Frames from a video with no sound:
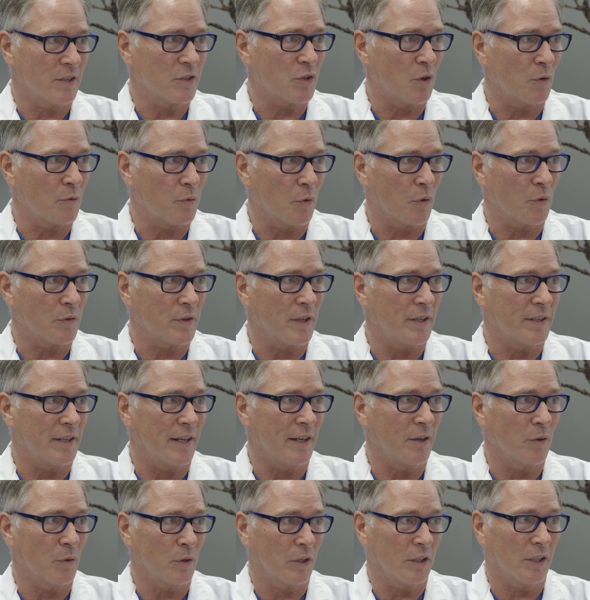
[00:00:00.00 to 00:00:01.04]
and so forth that
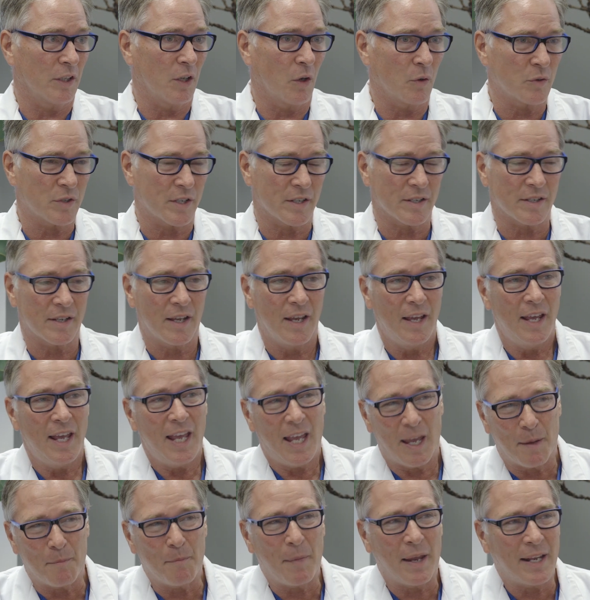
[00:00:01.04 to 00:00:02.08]
did it, or gliosis.
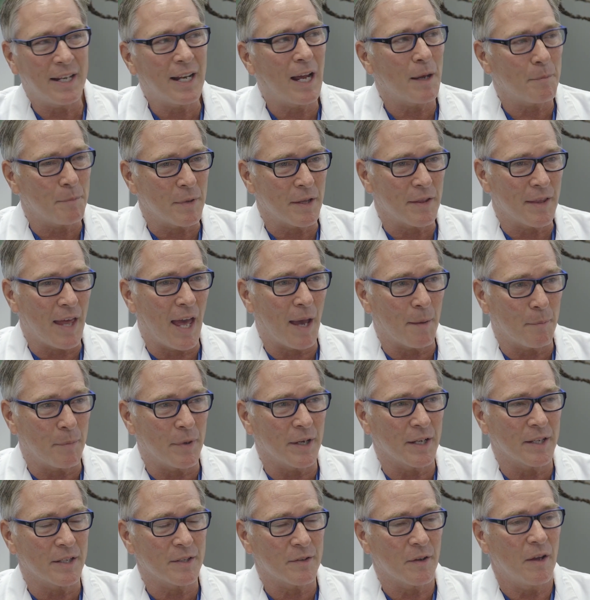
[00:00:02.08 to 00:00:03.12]
It may not be that,
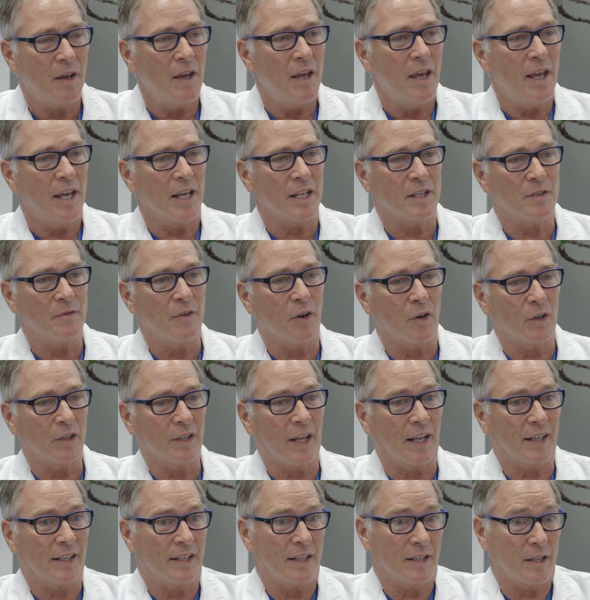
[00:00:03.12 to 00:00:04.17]
but it's, it's very
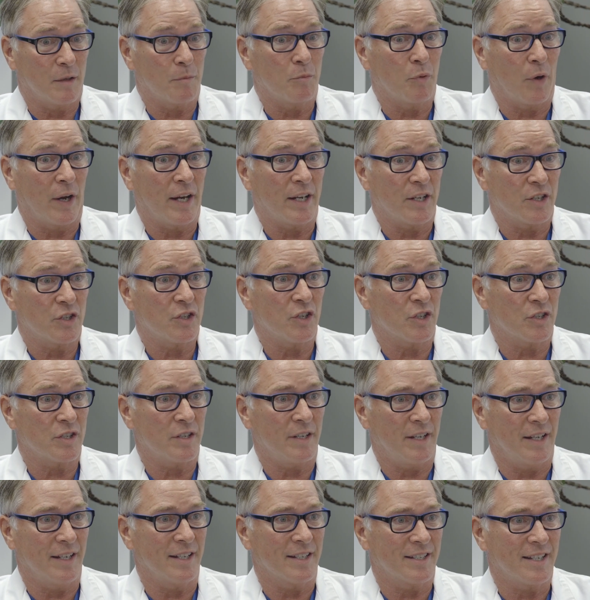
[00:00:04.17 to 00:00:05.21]
likely that the brain is just,
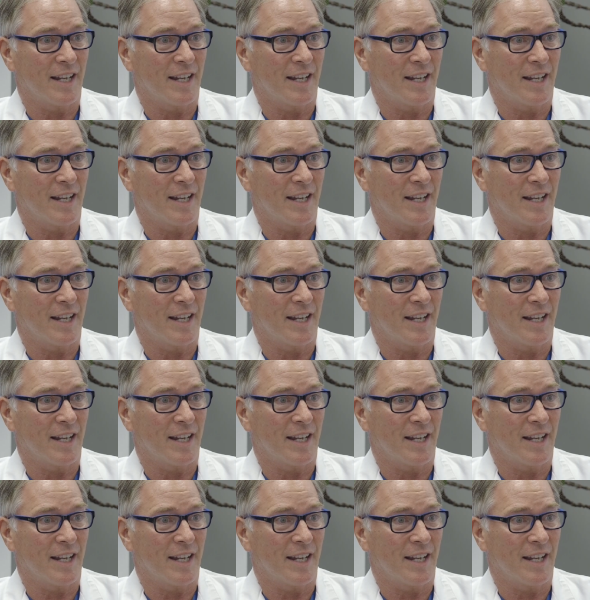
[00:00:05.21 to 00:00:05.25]
in a